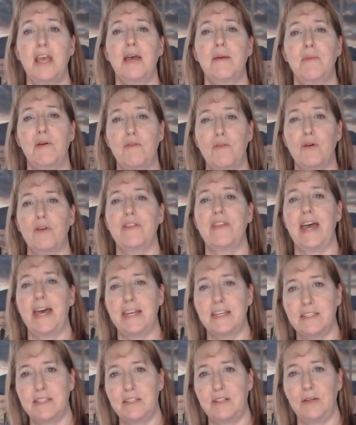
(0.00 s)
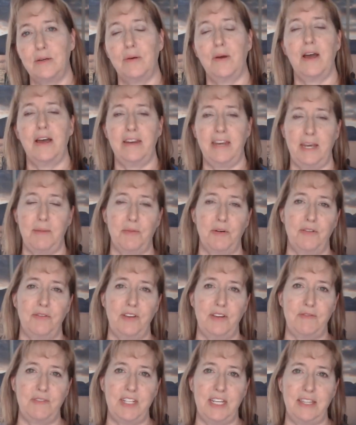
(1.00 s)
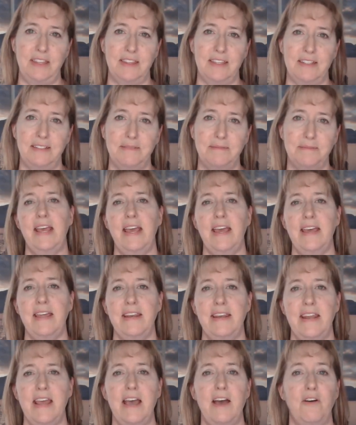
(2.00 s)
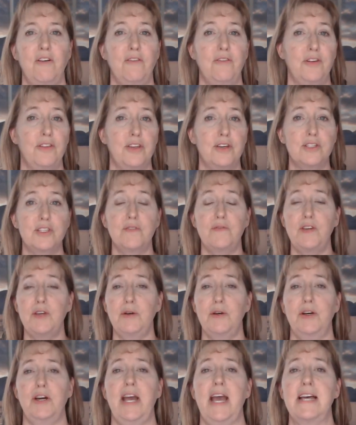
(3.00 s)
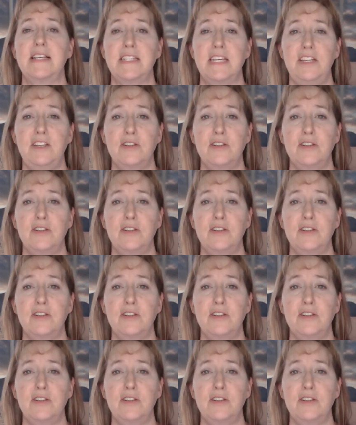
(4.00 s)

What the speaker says: before that is due on April 15th. Now, for those of you who are asking